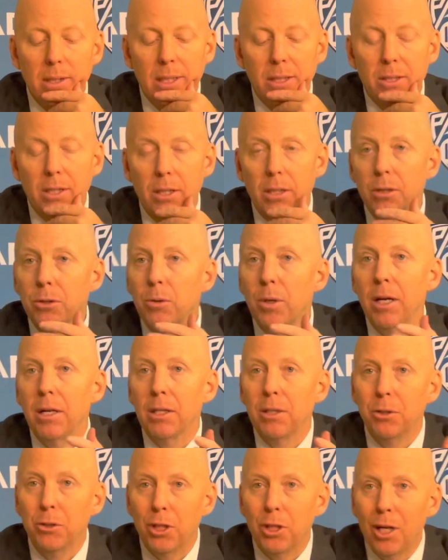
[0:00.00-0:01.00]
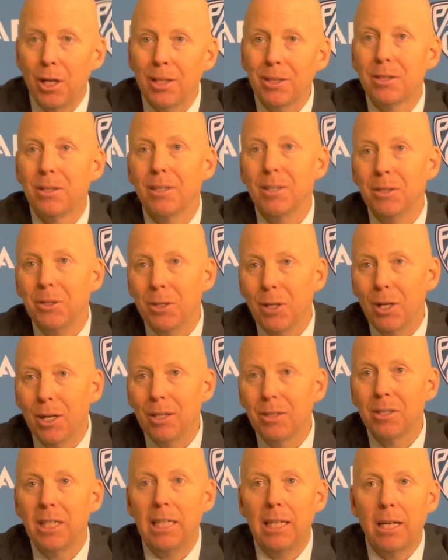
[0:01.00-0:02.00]
He's gonna try to adjust.
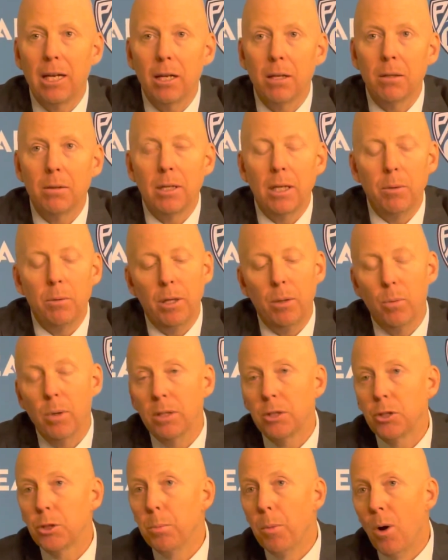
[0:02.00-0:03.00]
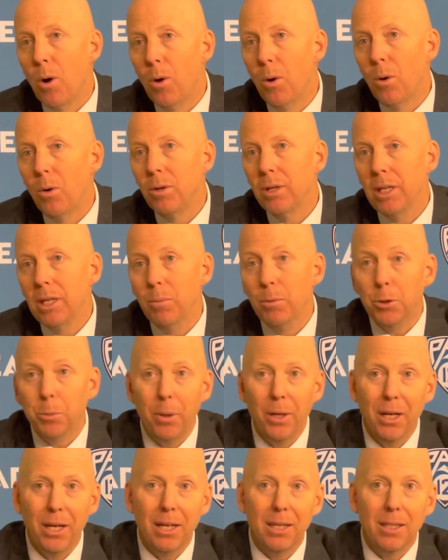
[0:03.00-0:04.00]
He went small. He was
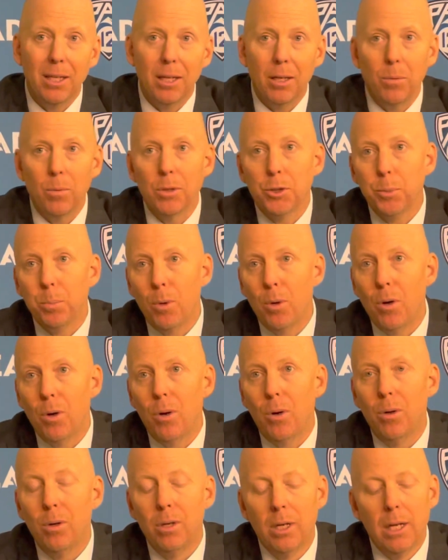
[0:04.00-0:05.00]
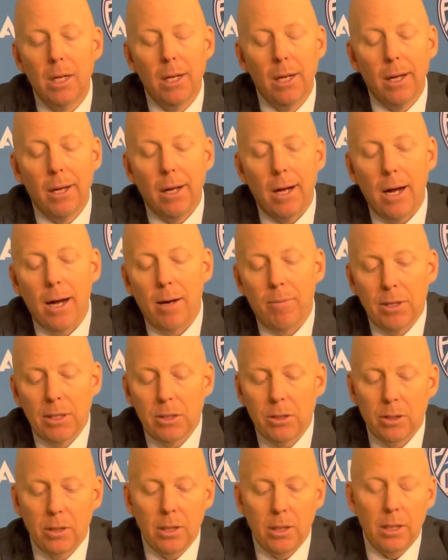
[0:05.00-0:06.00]
big, then he went small.
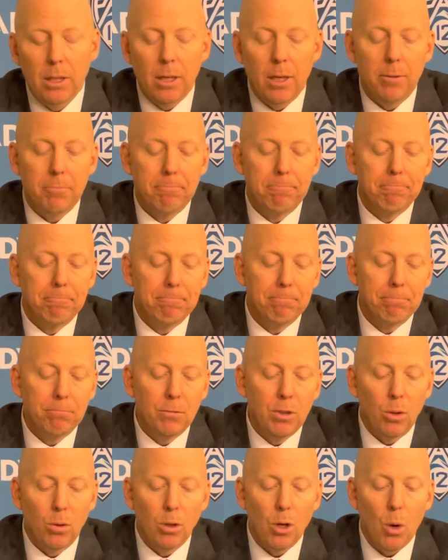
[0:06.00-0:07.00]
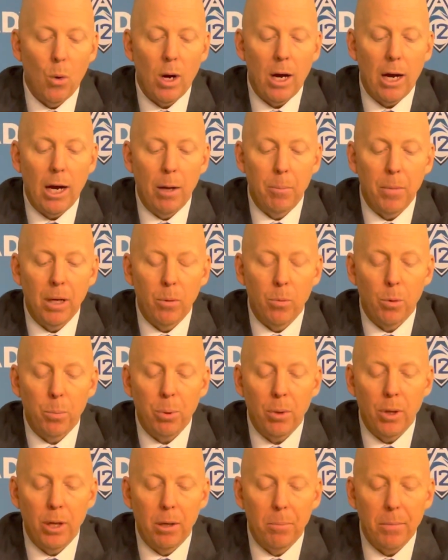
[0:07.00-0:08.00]
Obviously, no Jaime.
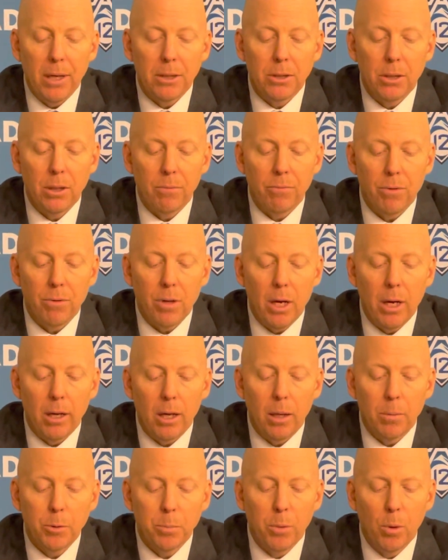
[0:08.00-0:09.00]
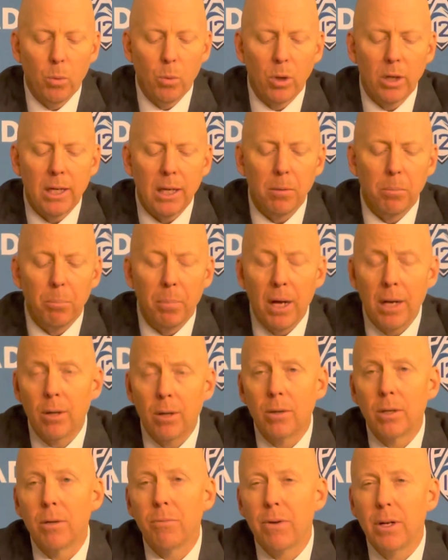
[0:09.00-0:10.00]
We're playing makeshift lineups, but we're getting better
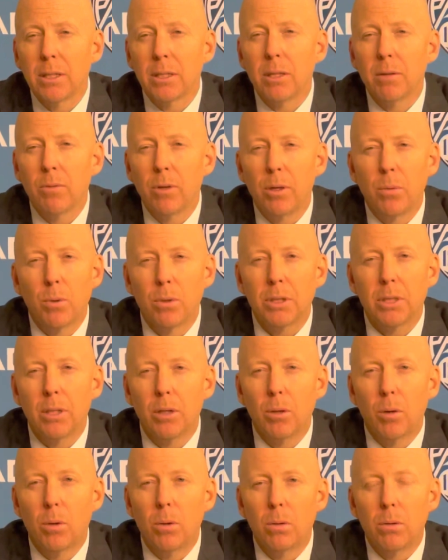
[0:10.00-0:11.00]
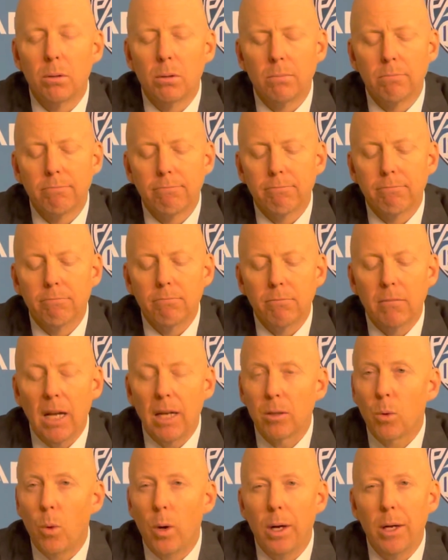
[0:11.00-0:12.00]
defensively. We're still
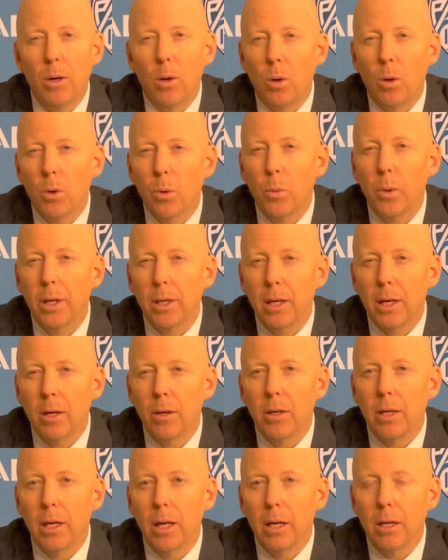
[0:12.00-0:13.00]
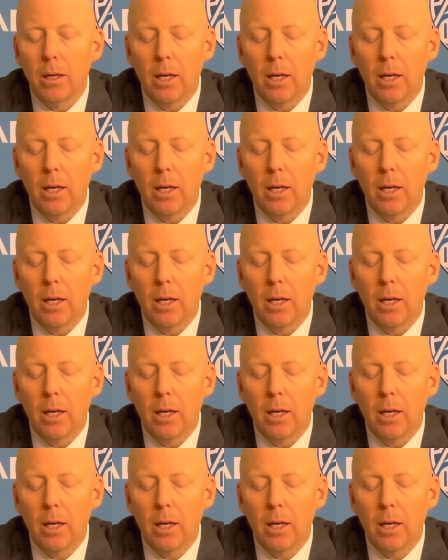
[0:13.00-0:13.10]
not quite all the way there yet.